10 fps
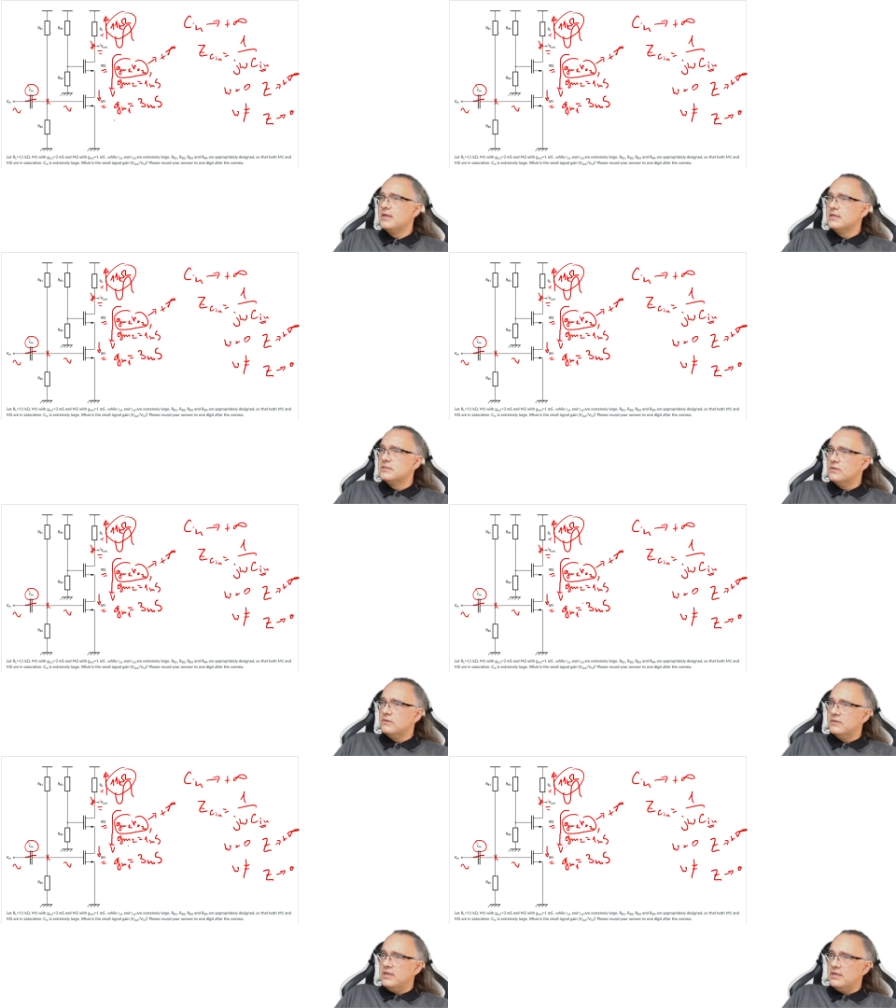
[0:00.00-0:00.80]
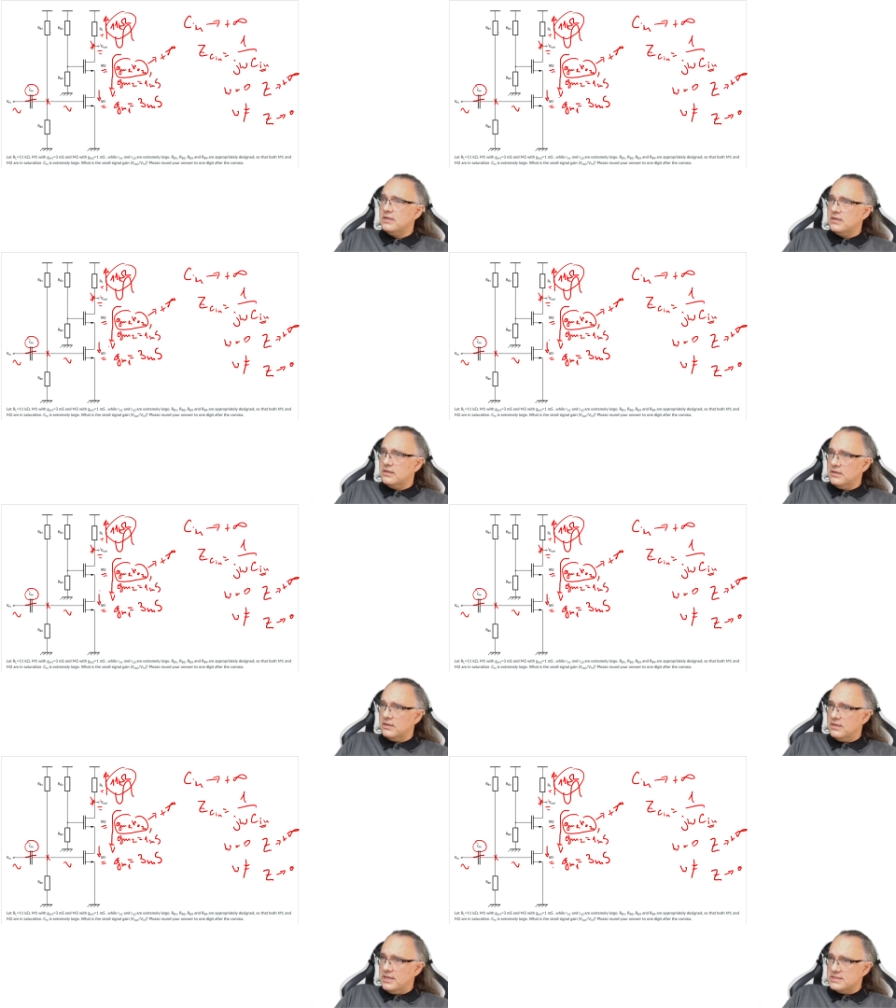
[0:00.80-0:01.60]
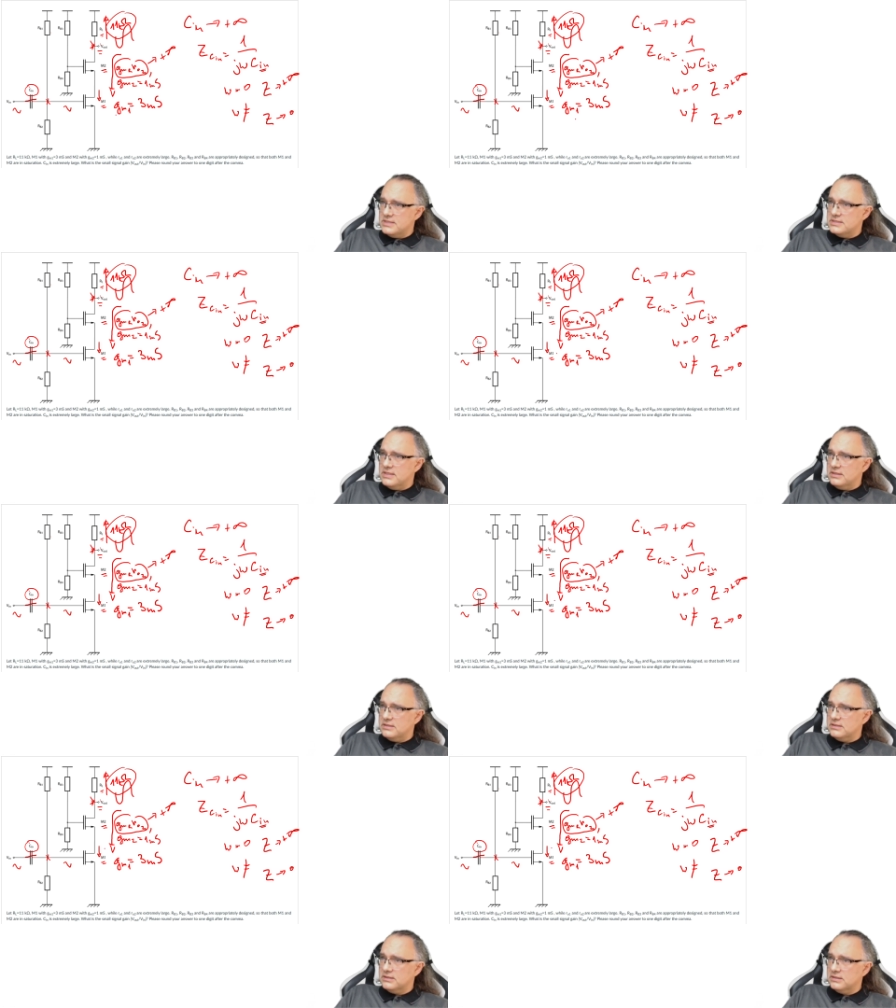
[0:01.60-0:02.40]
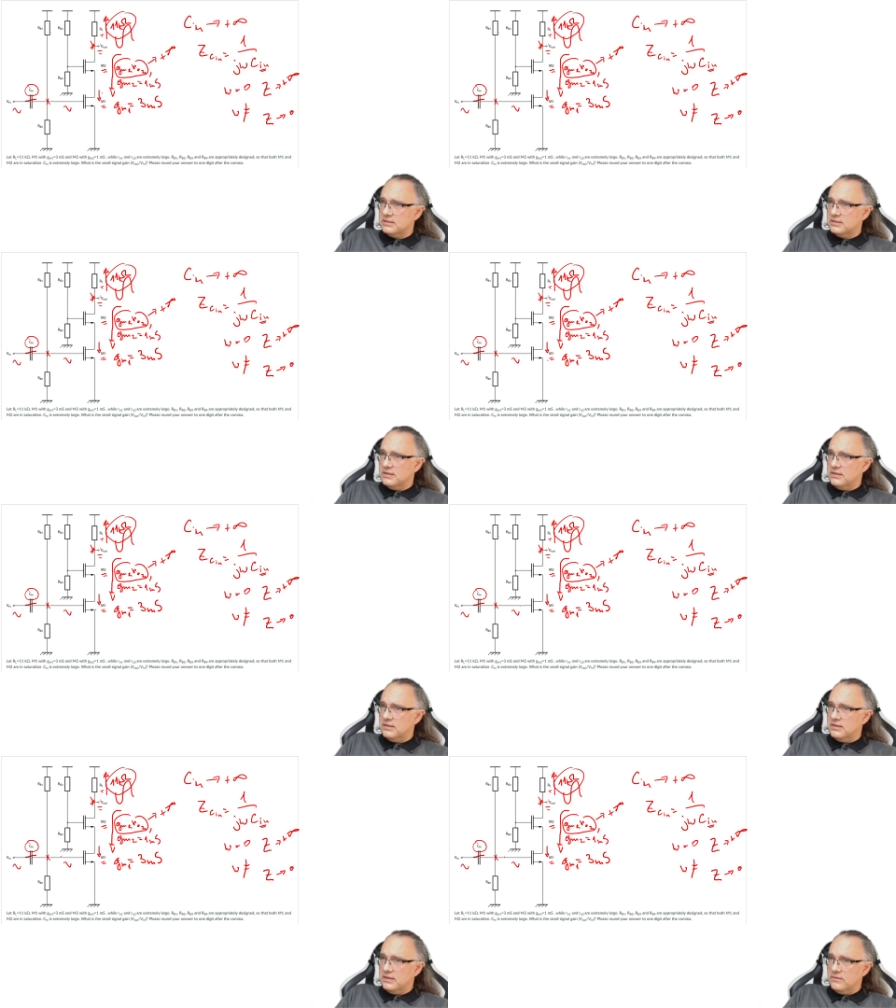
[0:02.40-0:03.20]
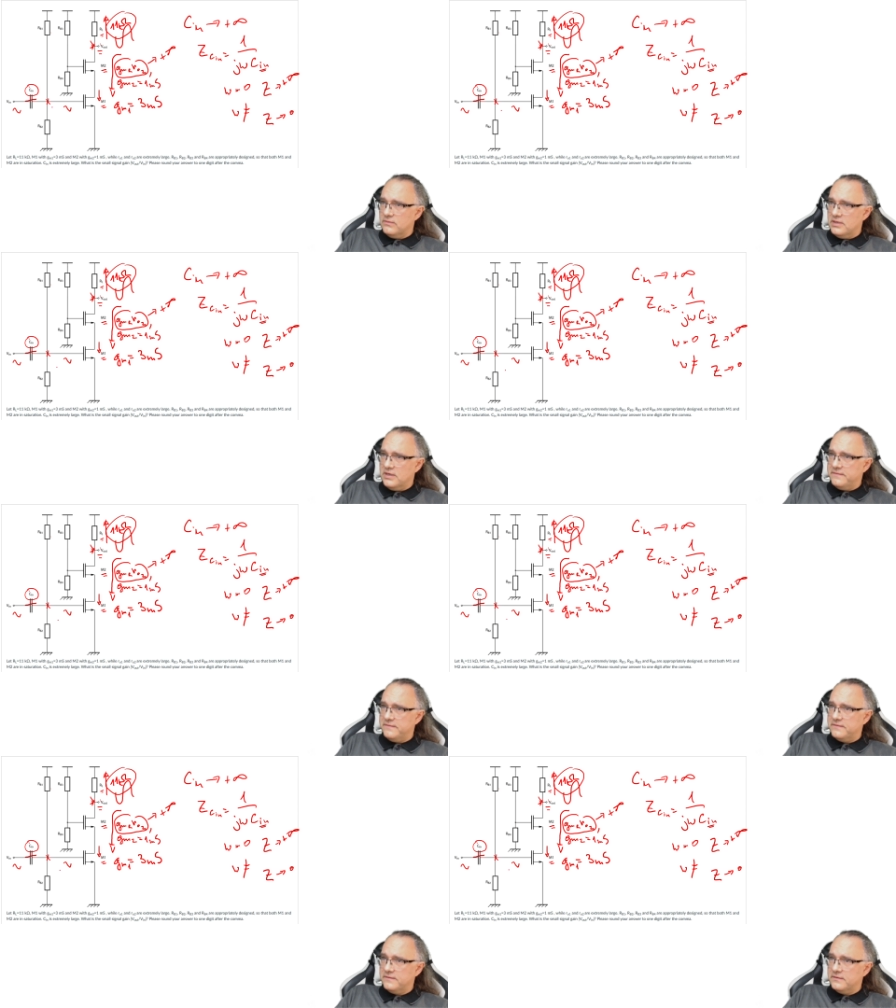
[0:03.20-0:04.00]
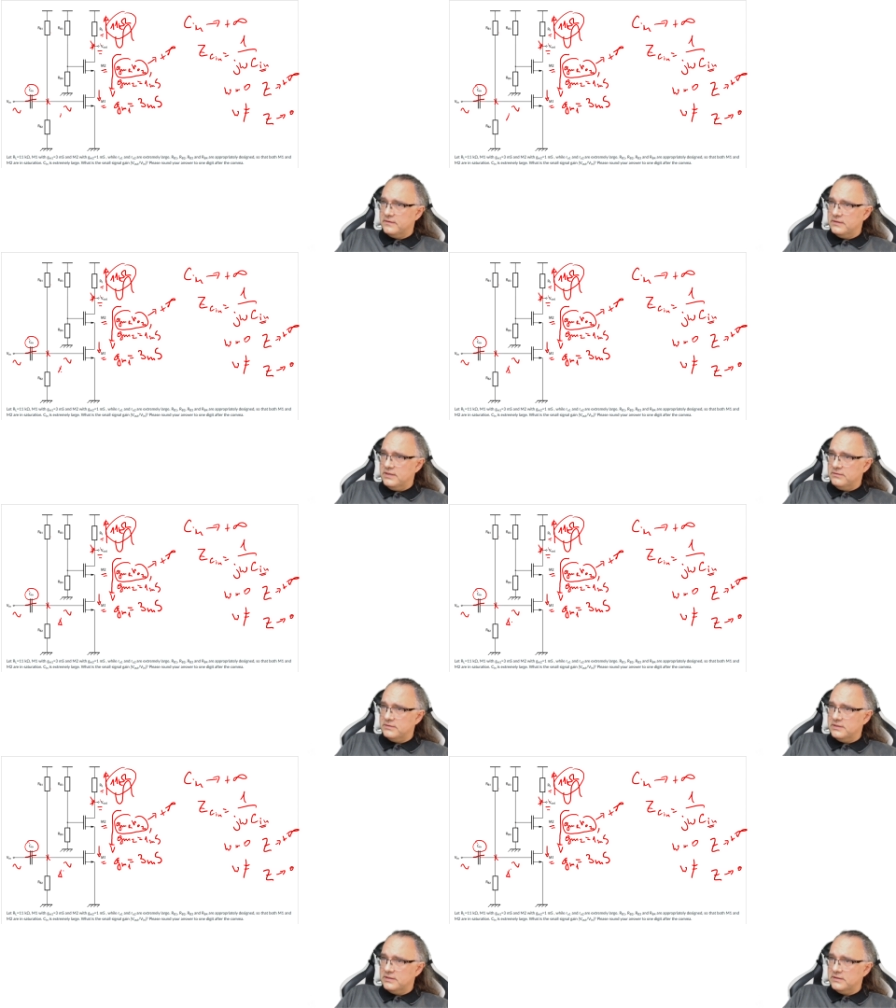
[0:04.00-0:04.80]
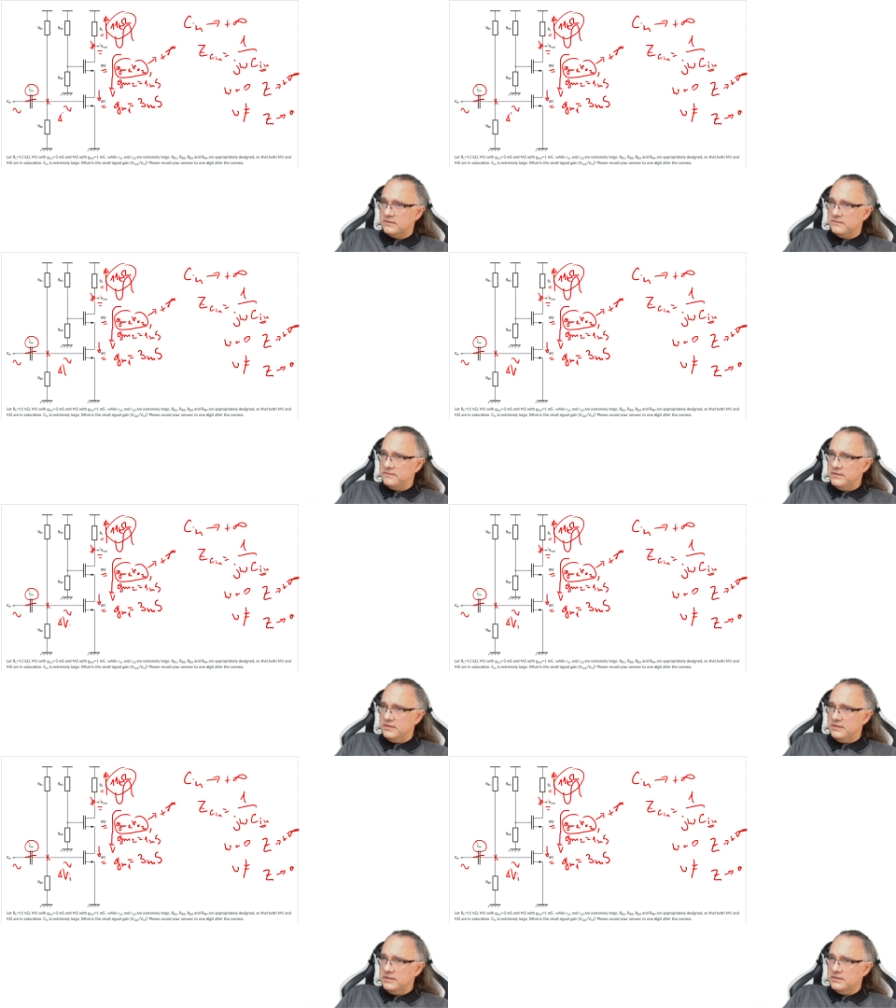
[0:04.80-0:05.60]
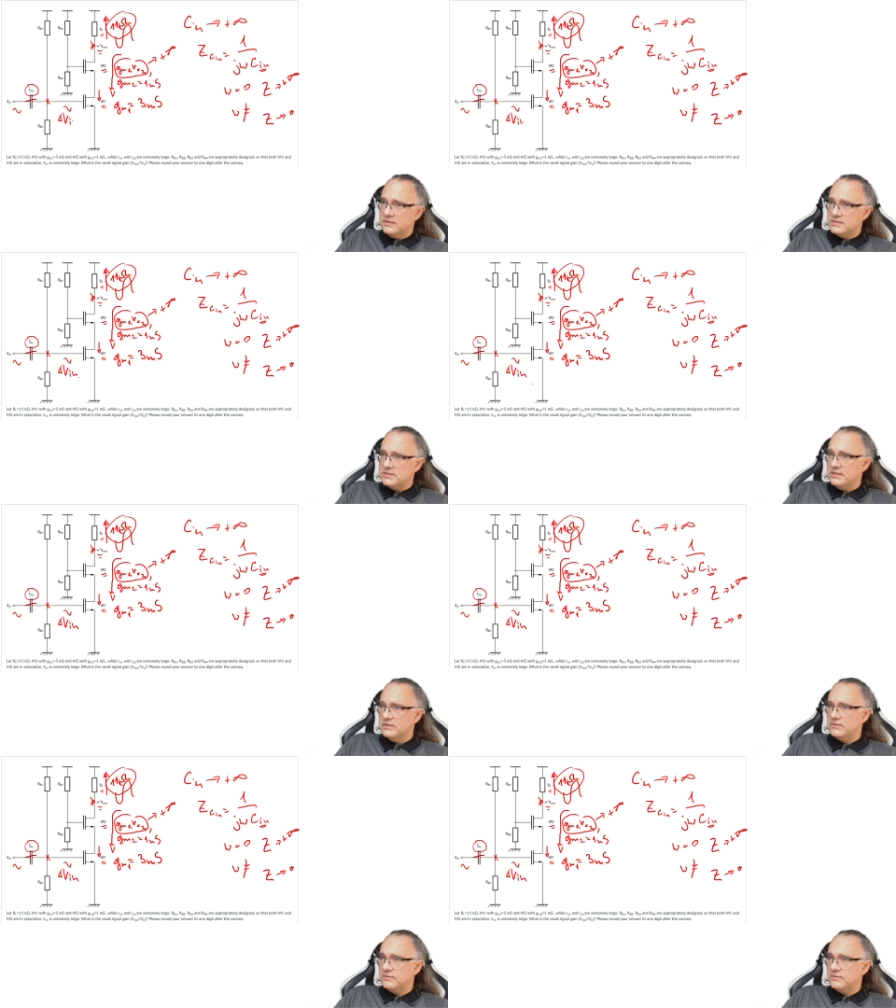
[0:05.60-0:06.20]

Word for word: So then, as I said, we have delta Vin, the signal